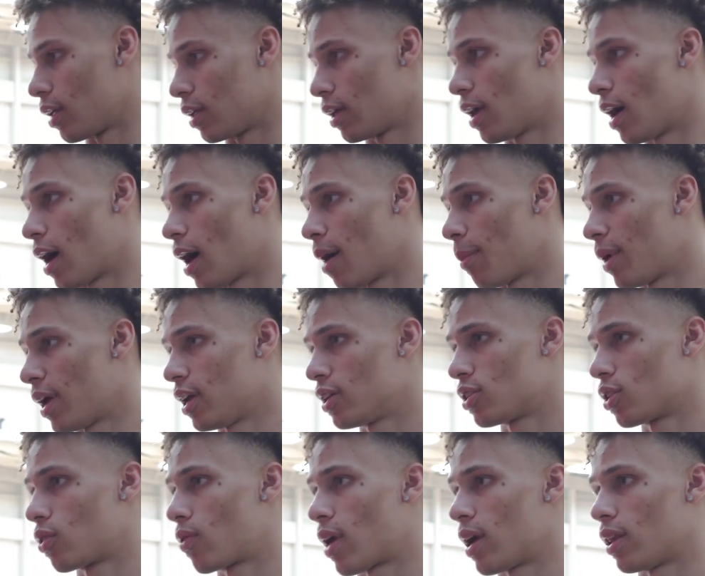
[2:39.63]
Yeah, I mean,
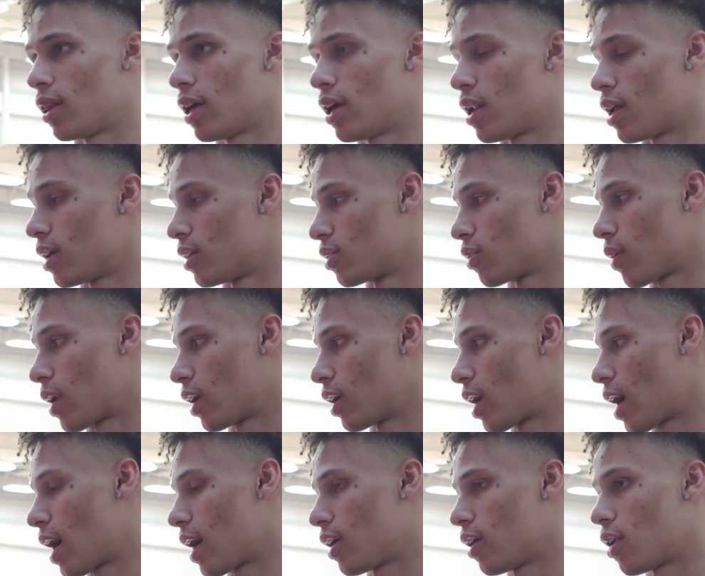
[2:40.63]
he's a great leader. He's a great
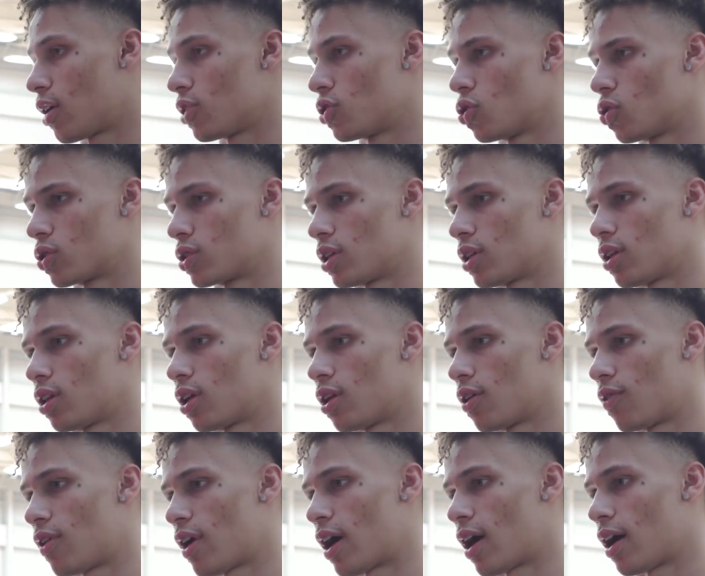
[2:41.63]
guy. You know, he talks in a lot
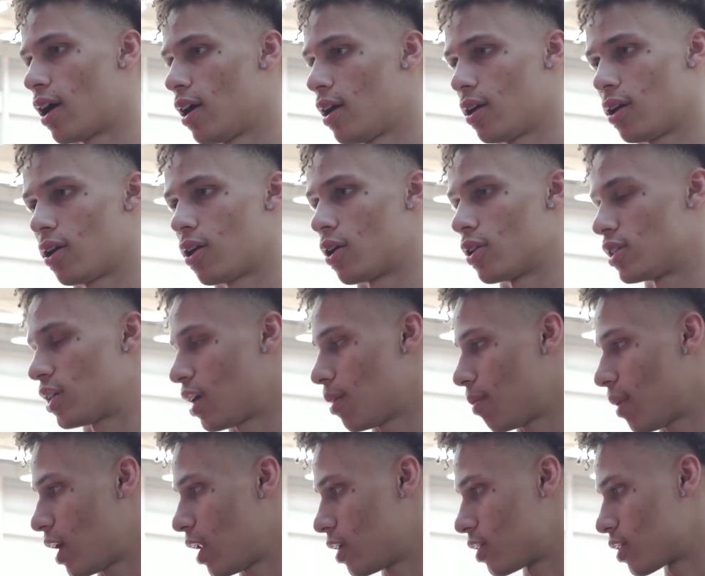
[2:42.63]
of our, you know,
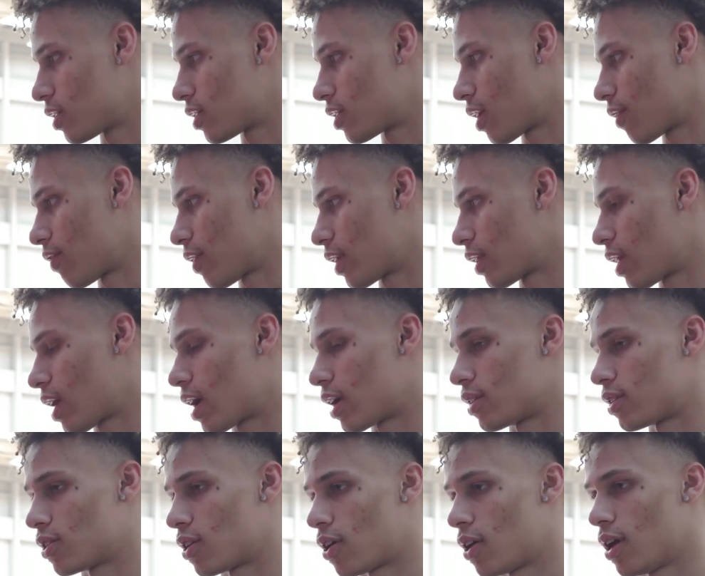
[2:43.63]
team meetings and stuff like
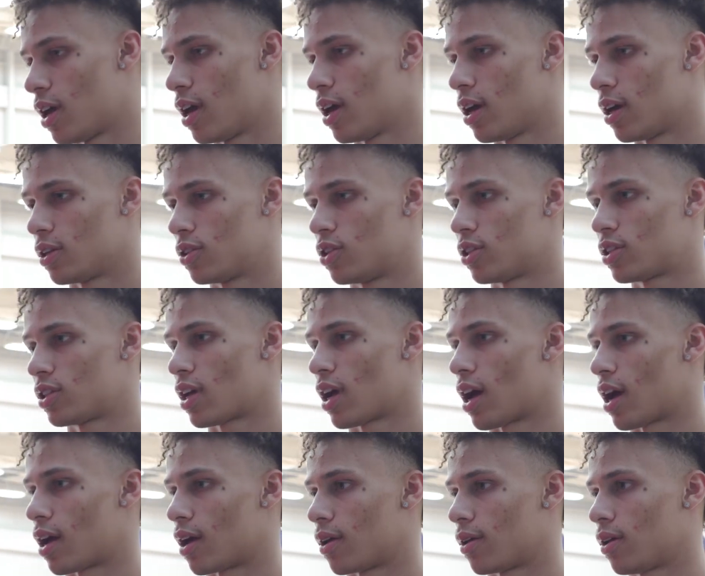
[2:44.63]
that. So just, you
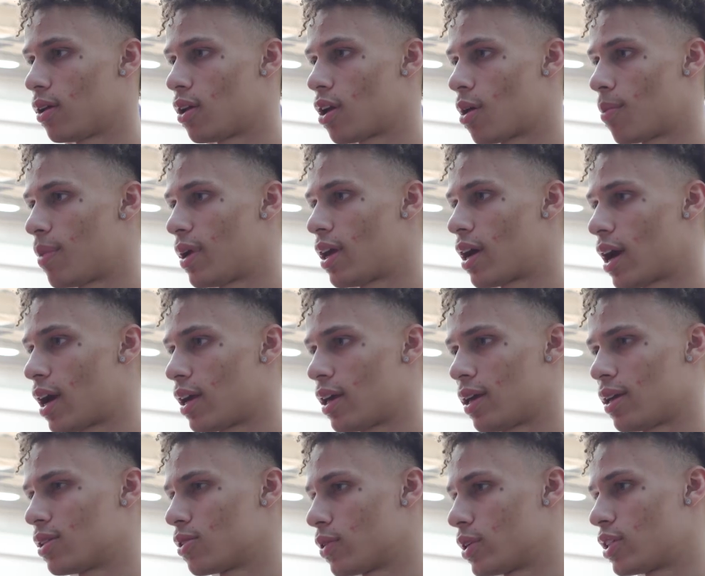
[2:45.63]
know,
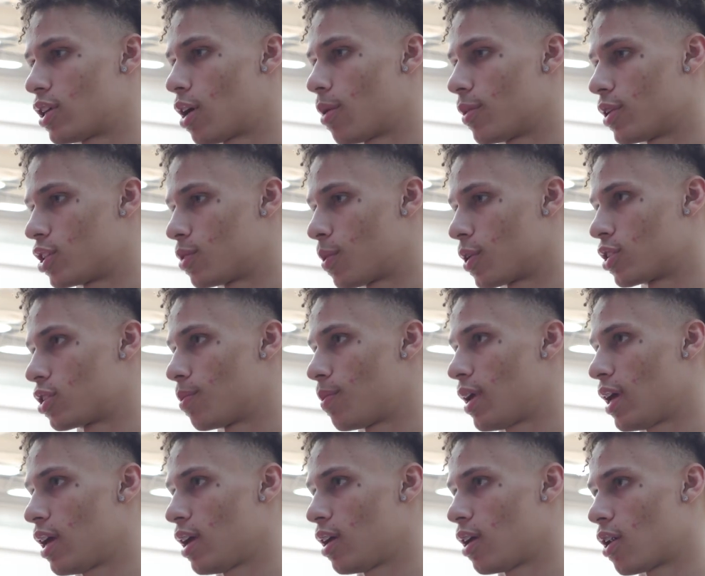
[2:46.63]
BR, he's always telling me it's supposed to
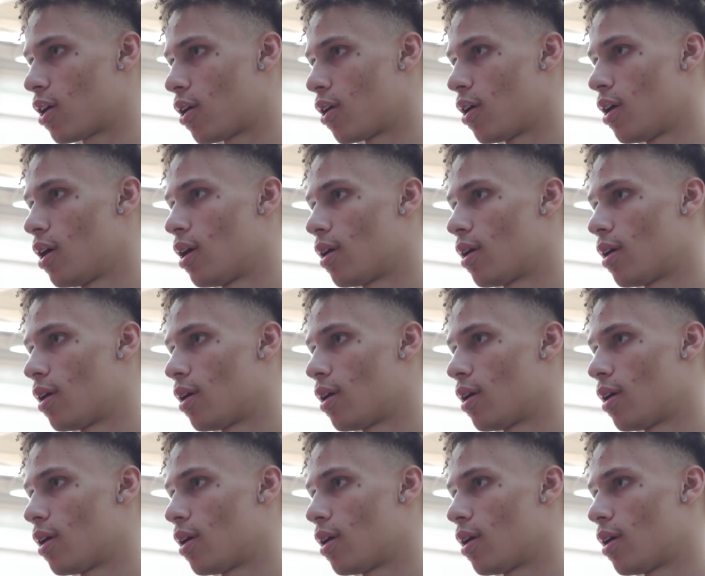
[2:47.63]
be, you know,